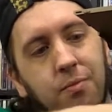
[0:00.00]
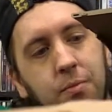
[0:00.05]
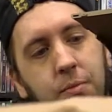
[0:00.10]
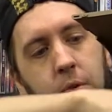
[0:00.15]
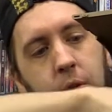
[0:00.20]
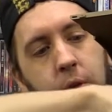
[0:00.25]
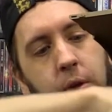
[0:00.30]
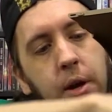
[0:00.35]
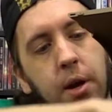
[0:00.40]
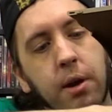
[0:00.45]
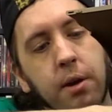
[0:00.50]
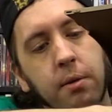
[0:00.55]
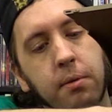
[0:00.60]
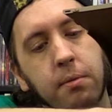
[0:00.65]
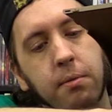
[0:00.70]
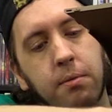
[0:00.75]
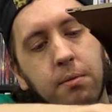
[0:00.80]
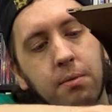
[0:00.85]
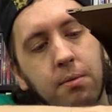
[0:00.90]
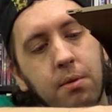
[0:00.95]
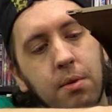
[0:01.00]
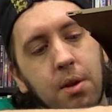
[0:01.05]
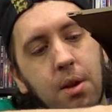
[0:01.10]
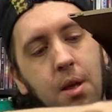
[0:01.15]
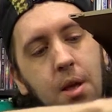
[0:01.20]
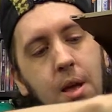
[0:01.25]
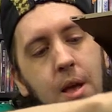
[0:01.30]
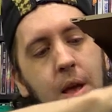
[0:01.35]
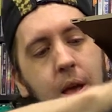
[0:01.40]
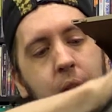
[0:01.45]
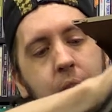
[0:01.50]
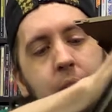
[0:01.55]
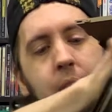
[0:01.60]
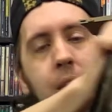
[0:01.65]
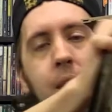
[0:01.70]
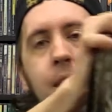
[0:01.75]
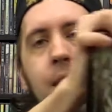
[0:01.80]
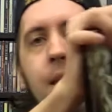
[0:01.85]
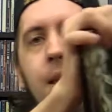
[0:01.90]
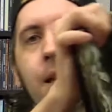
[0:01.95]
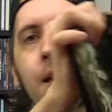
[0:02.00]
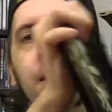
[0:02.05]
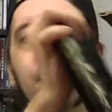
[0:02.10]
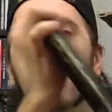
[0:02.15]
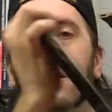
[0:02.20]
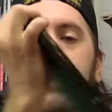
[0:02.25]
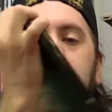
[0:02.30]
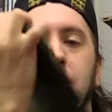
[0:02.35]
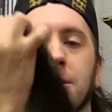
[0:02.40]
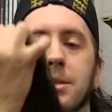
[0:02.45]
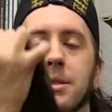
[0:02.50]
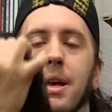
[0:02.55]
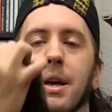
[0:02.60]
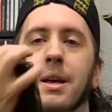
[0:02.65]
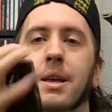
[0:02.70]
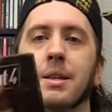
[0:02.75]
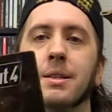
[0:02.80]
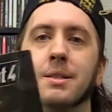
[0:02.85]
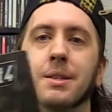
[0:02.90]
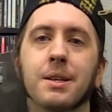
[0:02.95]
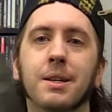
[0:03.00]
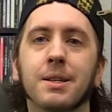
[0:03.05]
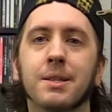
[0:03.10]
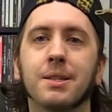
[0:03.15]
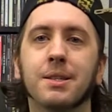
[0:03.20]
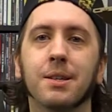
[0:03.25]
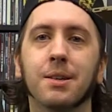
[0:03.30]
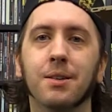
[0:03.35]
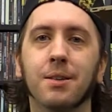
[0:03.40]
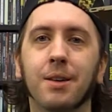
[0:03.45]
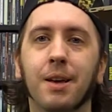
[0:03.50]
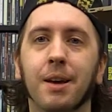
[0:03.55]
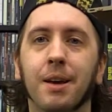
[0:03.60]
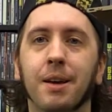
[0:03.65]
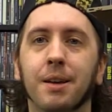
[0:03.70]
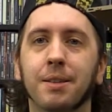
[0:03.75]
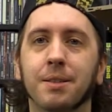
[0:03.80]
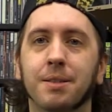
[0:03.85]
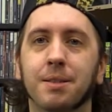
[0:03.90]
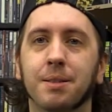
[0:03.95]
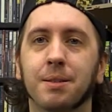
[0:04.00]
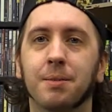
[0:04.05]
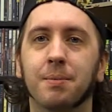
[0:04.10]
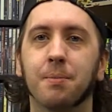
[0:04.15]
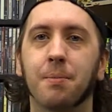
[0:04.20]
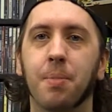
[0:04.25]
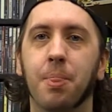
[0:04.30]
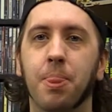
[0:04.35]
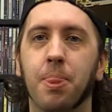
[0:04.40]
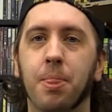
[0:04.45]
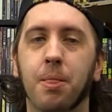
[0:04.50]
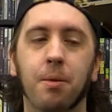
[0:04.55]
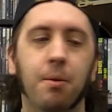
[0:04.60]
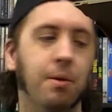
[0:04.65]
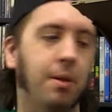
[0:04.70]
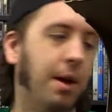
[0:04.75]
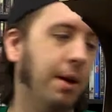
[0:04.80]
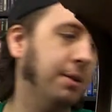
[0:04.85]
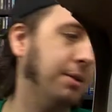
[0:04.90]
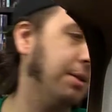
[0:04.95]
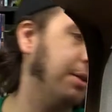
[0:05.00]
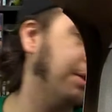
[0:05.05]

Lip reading: pull it out, it looks like it's in a still case. Well, that's